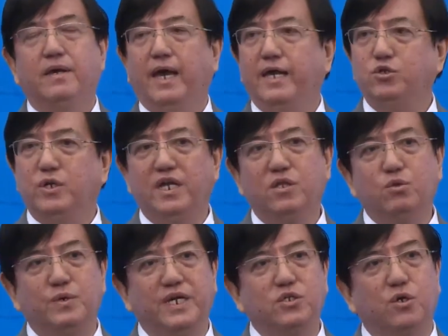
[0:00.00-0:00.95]
Actually,
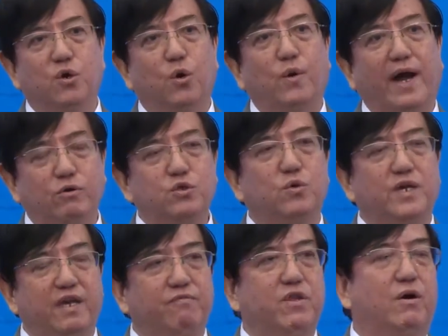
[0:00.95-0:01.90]
2 days ago, I also
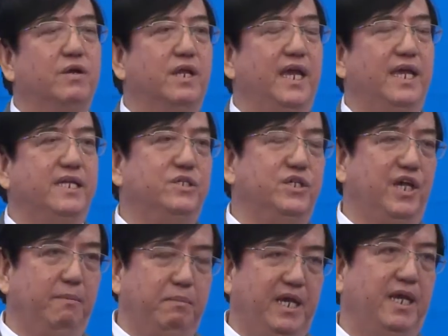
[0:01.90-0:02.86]
give talk in
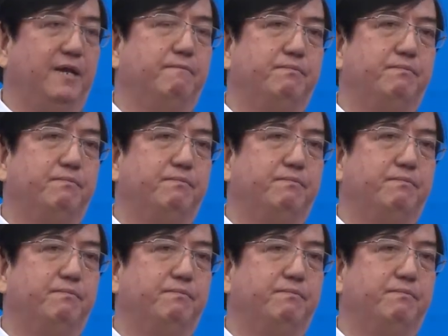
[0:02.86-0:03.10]
JB.